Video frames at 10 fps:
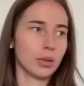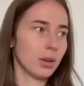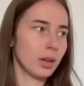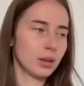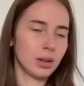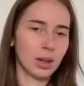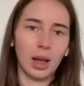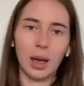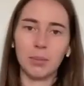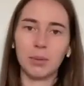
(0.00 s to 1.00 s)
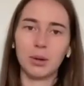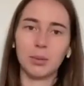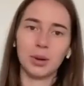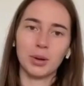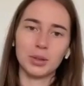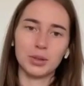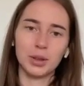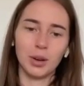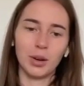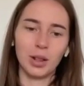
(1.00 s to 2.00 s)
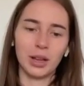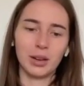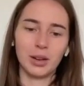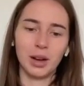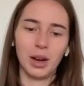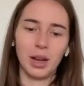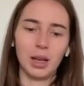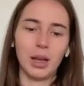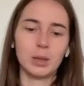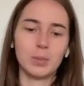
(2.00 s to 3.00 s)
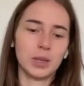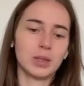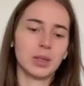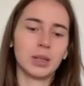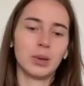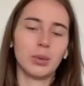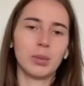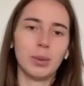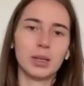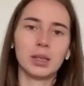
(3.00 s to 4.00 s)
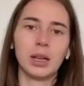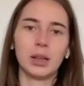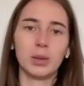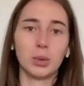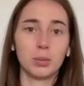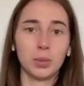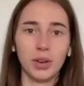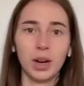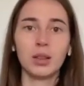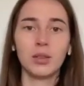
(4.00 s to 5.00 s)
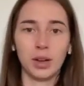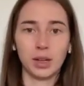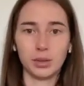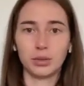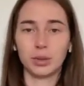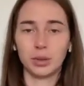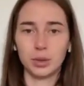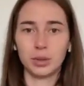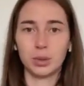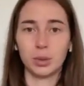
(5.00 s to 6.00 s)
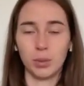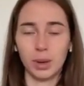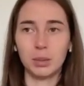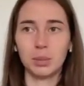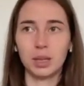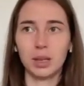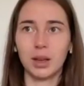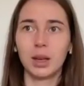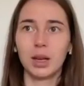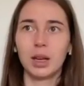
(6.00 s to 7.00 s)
both in Happier, but also in all other aspects that deal with mental health, with preventative health solutions, with well-being.